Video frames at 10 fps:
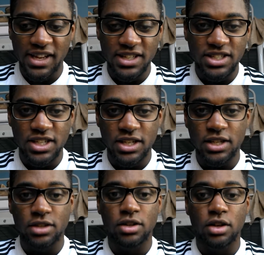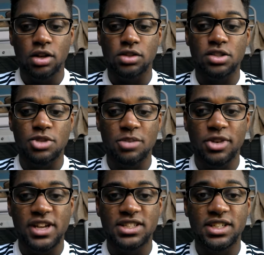18 of
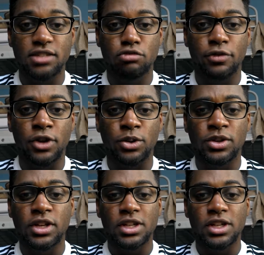September 18th review.